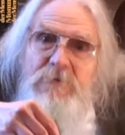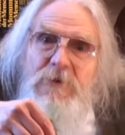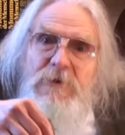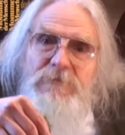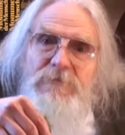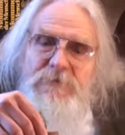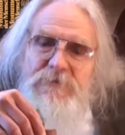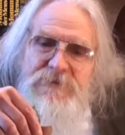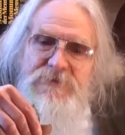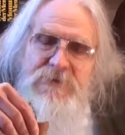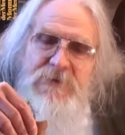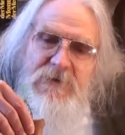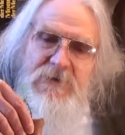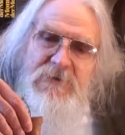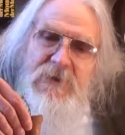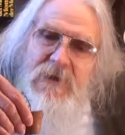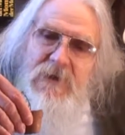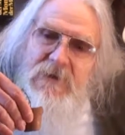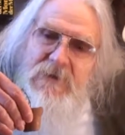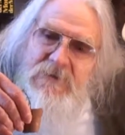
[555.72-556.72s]
know if you see
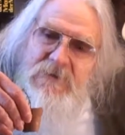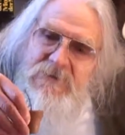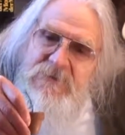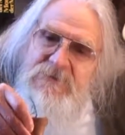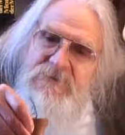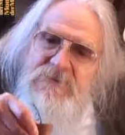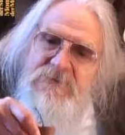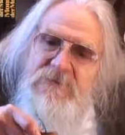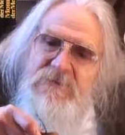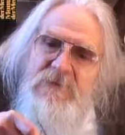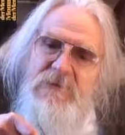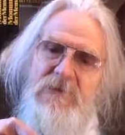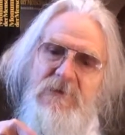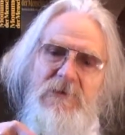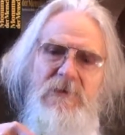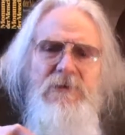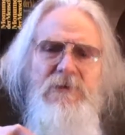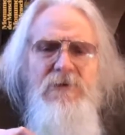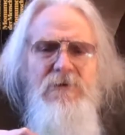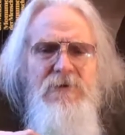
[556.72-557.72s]
it. This is a
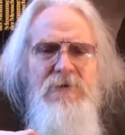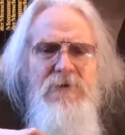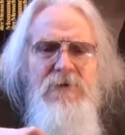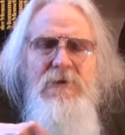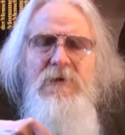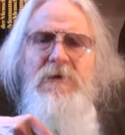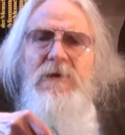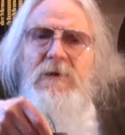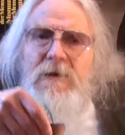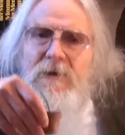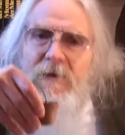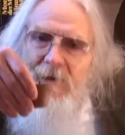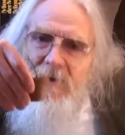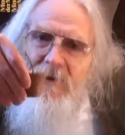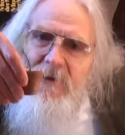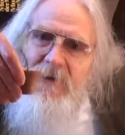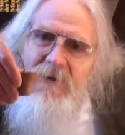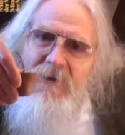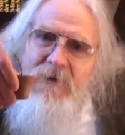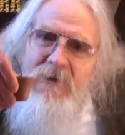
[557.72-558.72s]
little,
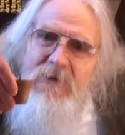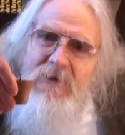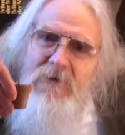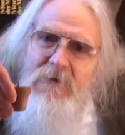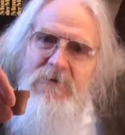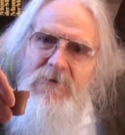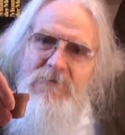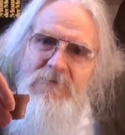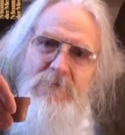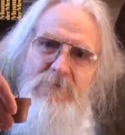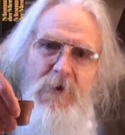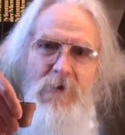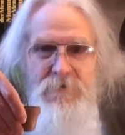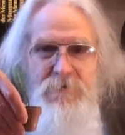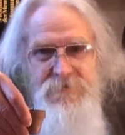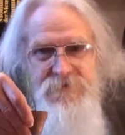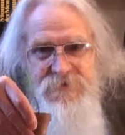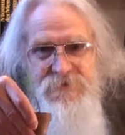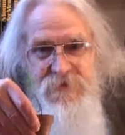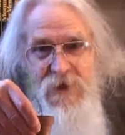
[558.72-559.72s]

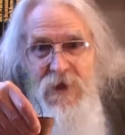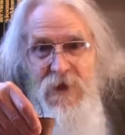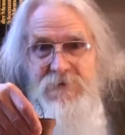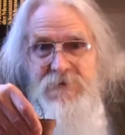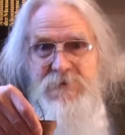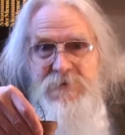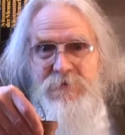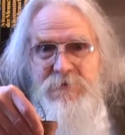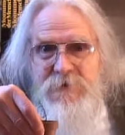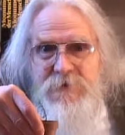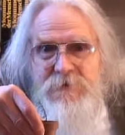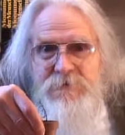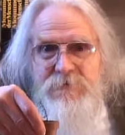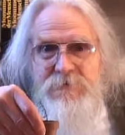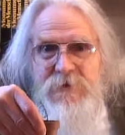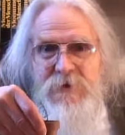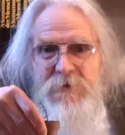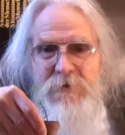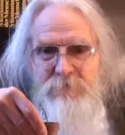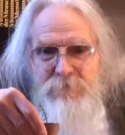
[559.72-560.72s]
starting to a
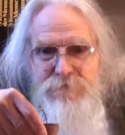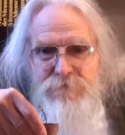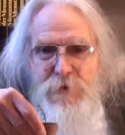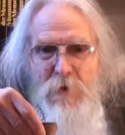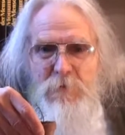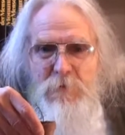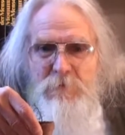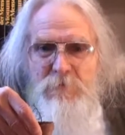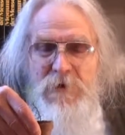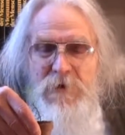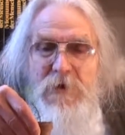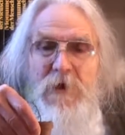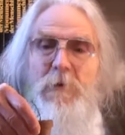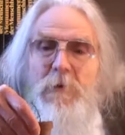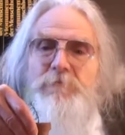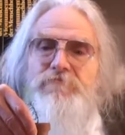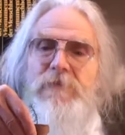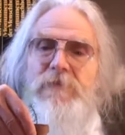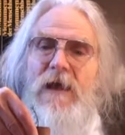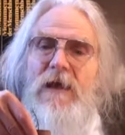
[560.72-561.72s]
tree, probably.
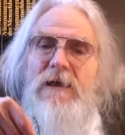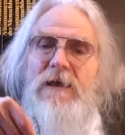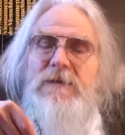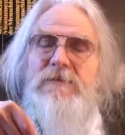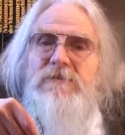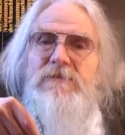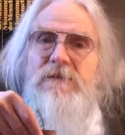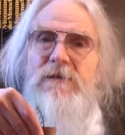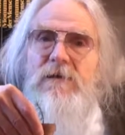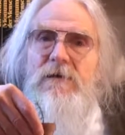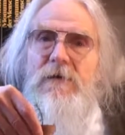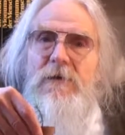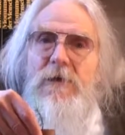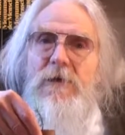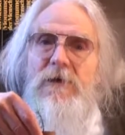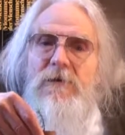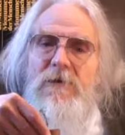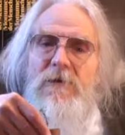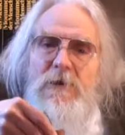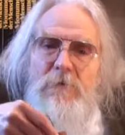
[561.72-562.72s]
It's a
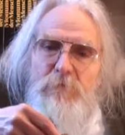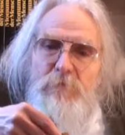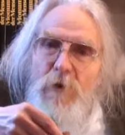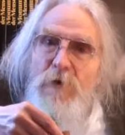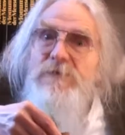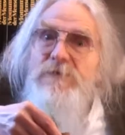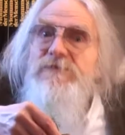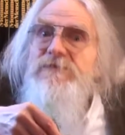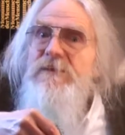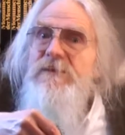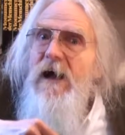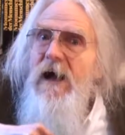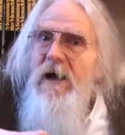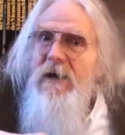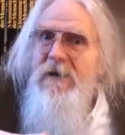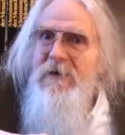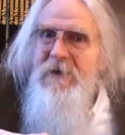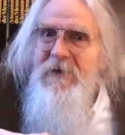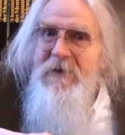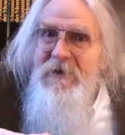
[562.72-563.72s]
little
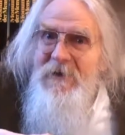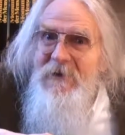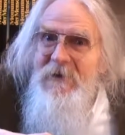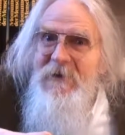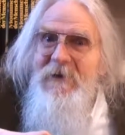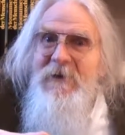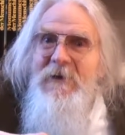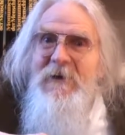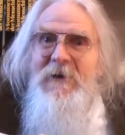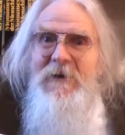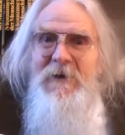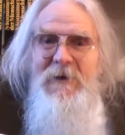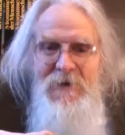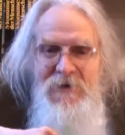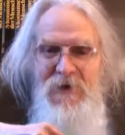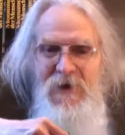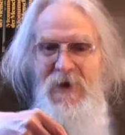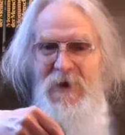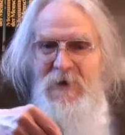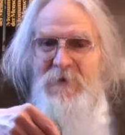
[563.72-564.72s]
bonsai,
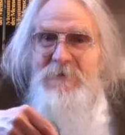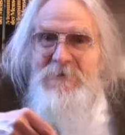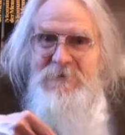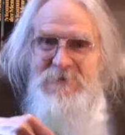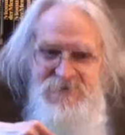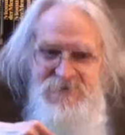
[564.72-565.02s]
I could